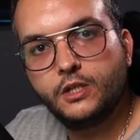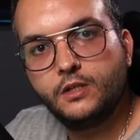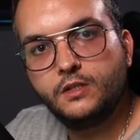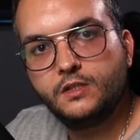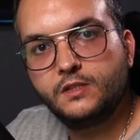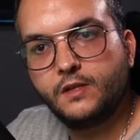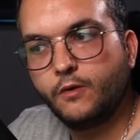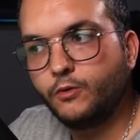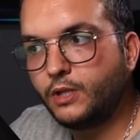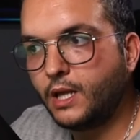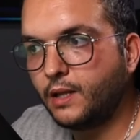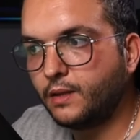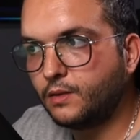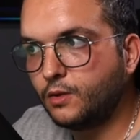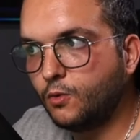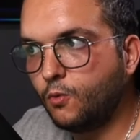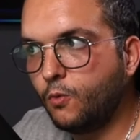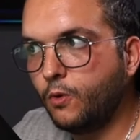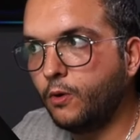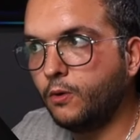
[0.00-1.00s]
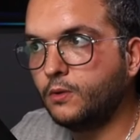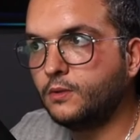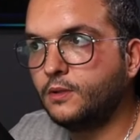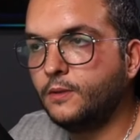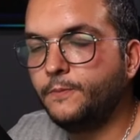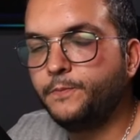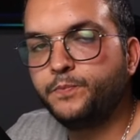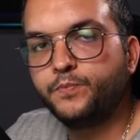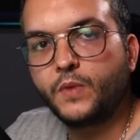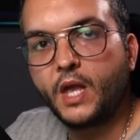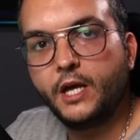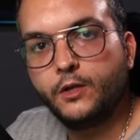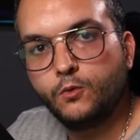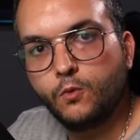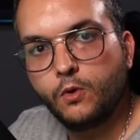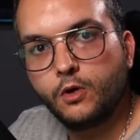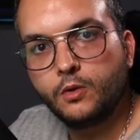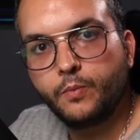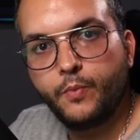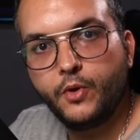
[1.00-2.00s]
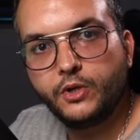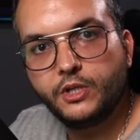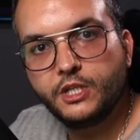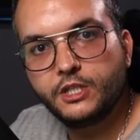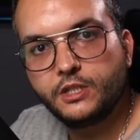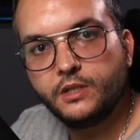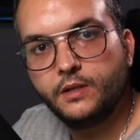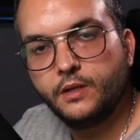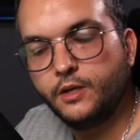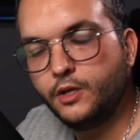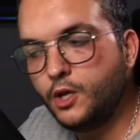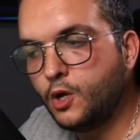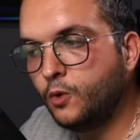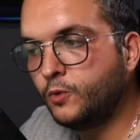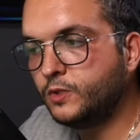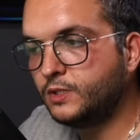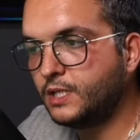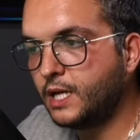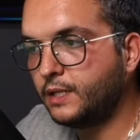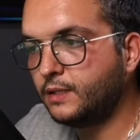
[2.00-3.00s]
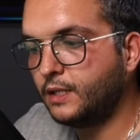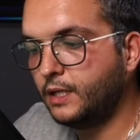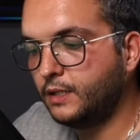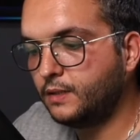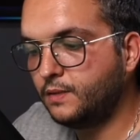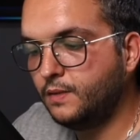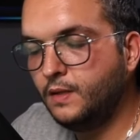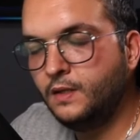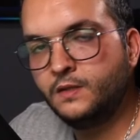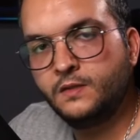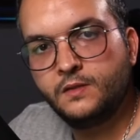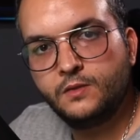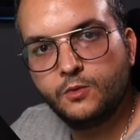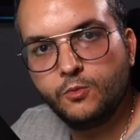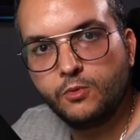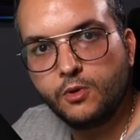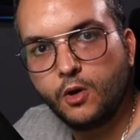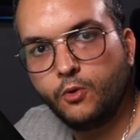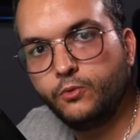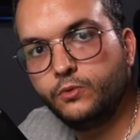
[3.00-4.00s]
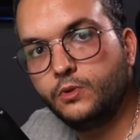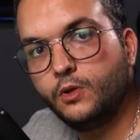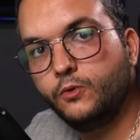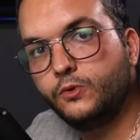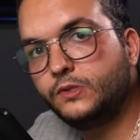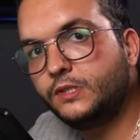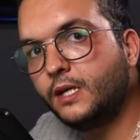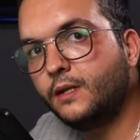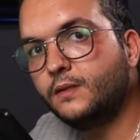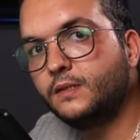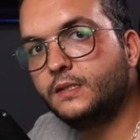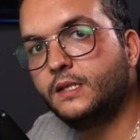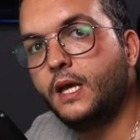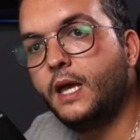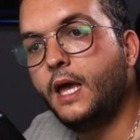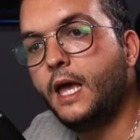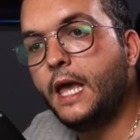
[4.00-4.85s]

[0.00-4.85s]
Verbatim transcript: so that the world and world partition knows that it needs to load those cells.